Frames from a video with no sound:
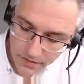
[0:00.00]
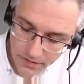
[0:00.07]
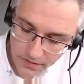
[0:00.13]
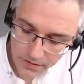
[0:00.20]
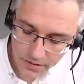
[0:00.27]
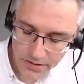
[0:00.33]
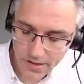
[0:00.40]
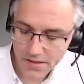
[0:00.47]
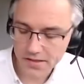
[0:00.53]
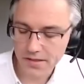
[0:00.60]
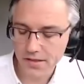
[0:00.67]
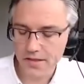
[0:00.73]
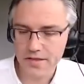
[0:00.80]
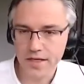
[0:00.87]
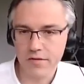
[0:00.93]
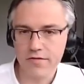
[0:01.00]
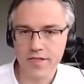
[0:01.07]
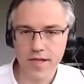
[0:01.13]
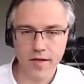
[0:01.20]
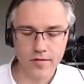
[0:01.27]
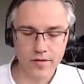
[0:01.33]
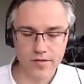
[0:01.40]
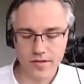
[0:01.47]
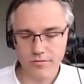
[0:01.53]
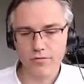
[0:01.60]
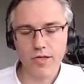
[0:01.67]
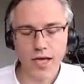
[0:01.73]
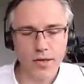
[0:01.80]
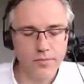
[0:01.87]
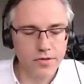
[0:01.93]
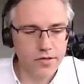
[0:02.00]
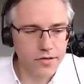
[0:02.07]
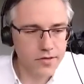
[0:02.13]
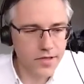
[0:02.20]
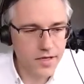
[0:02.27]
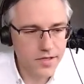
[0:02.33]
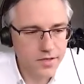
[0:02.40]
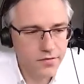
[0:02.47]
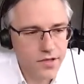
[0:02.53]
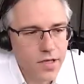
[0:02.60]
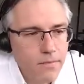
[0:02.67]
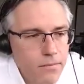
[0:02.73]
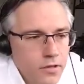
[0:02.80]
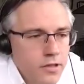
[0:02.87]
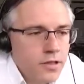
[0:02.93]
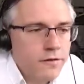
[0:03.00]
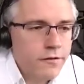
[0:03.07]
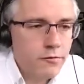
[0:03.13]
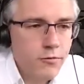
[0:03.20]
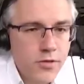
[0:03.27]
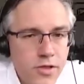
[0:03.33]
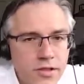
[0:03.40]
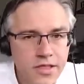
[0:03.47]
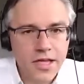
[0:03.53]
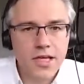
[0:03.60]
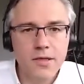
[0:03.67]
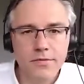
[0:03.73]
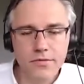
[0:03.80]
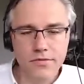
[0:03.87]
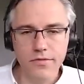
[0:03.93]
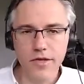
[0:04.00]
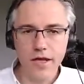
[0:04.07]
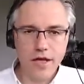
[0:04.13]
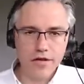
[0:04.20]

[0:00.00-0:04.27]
the debt that is outstanding. This would happen in the case of a company if it was unable